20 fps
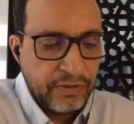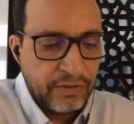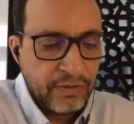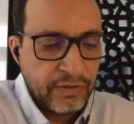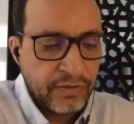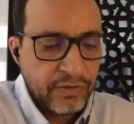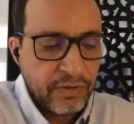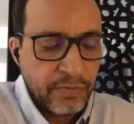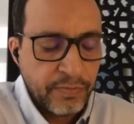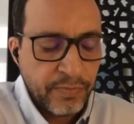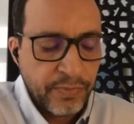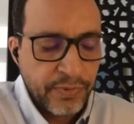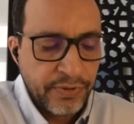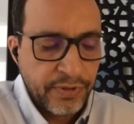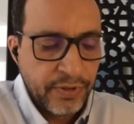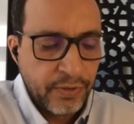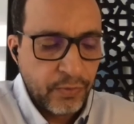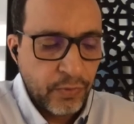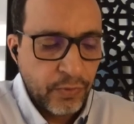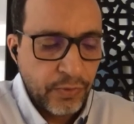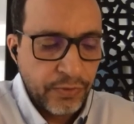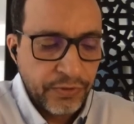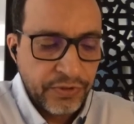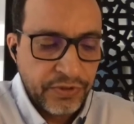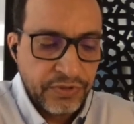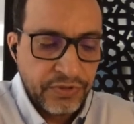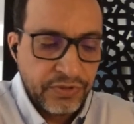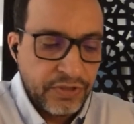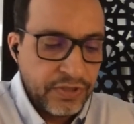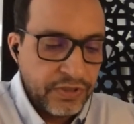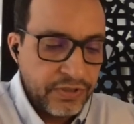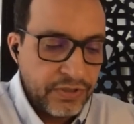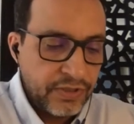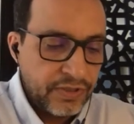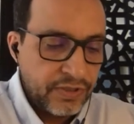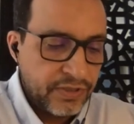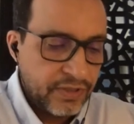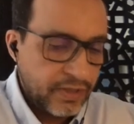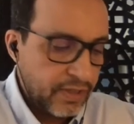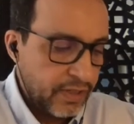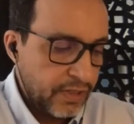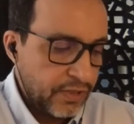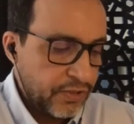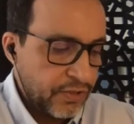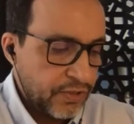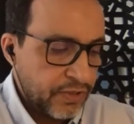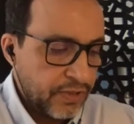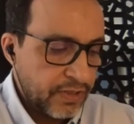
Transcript: contemporary world is English.